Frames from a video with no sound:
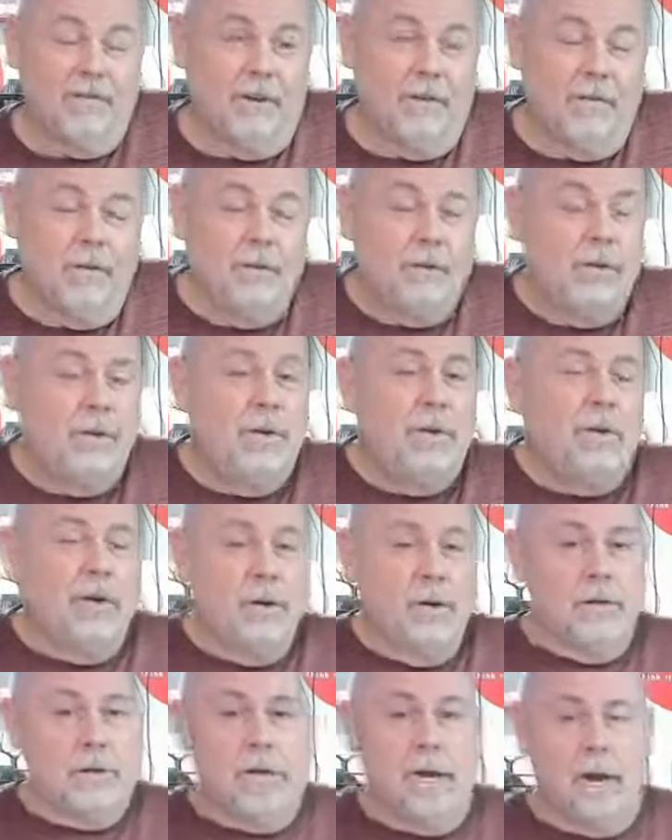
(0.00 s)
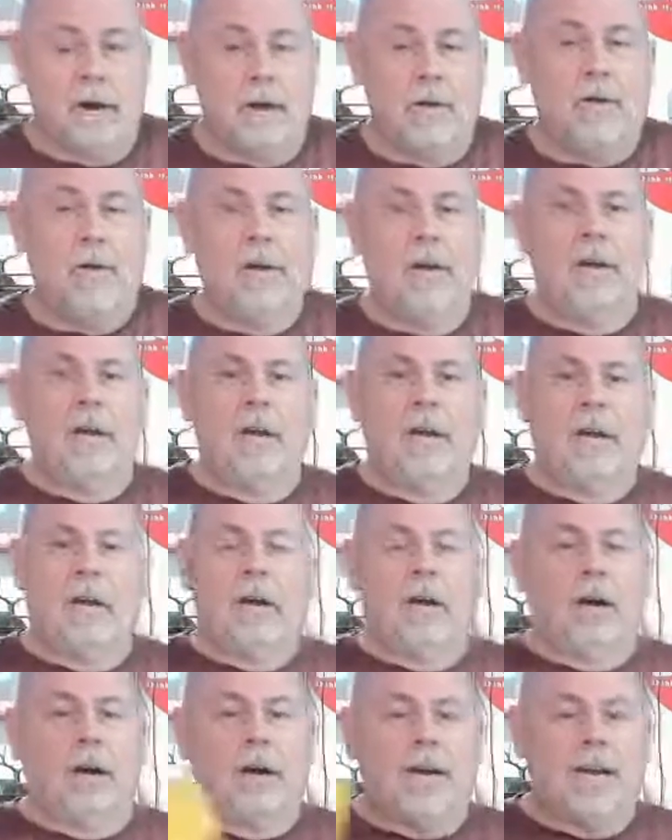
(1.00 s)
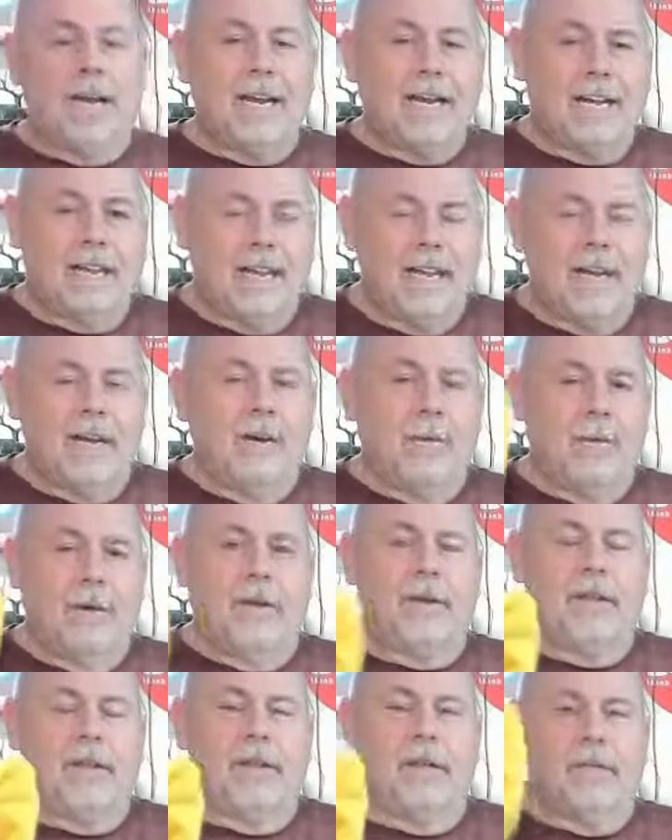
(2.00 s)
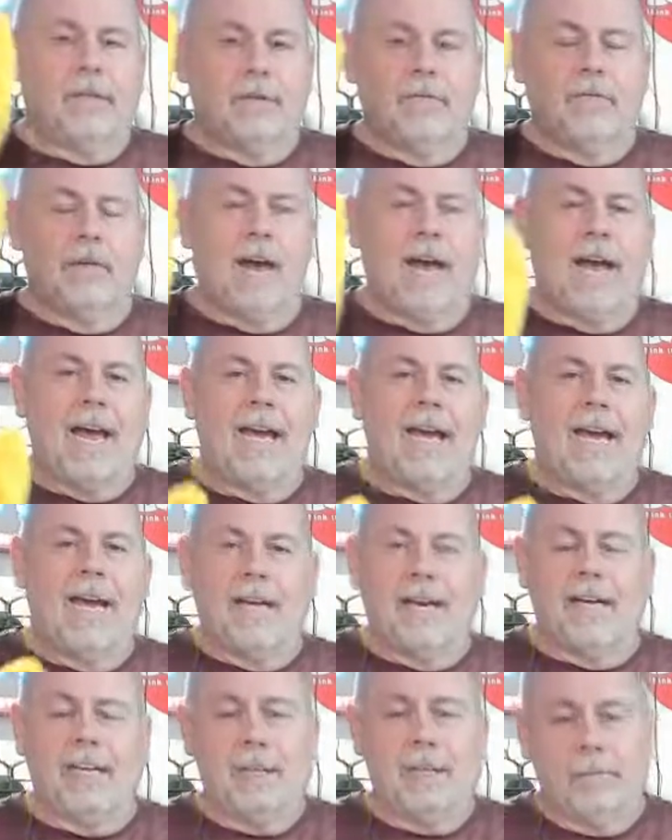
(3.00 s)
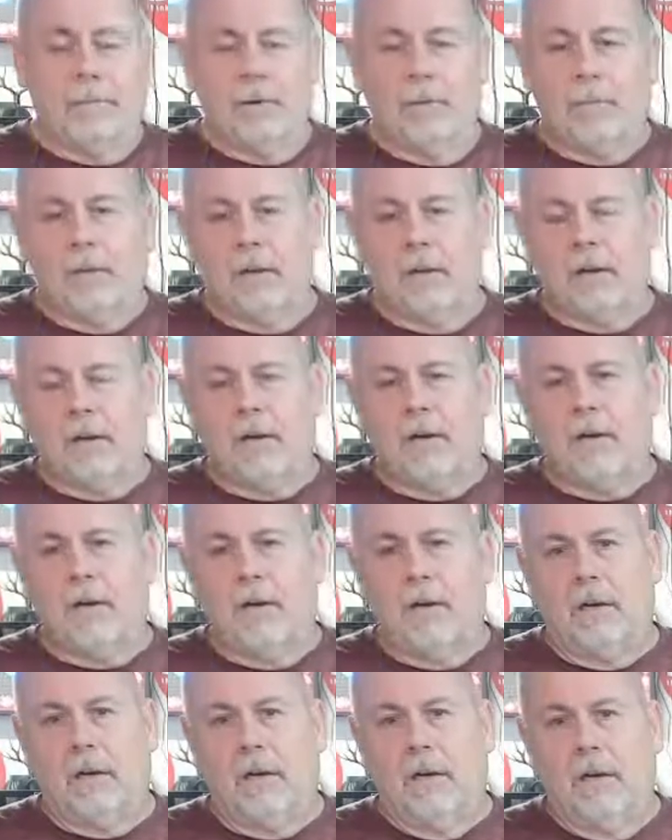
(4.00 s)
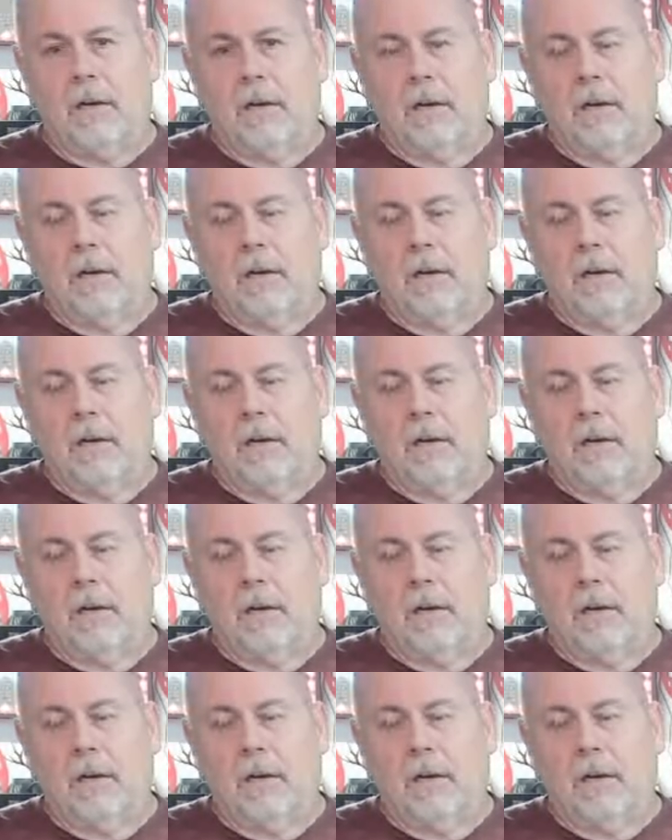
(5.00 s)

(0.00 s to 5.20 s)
over 2 years now. And all I clean it with is a rag and isopropyl alcohol.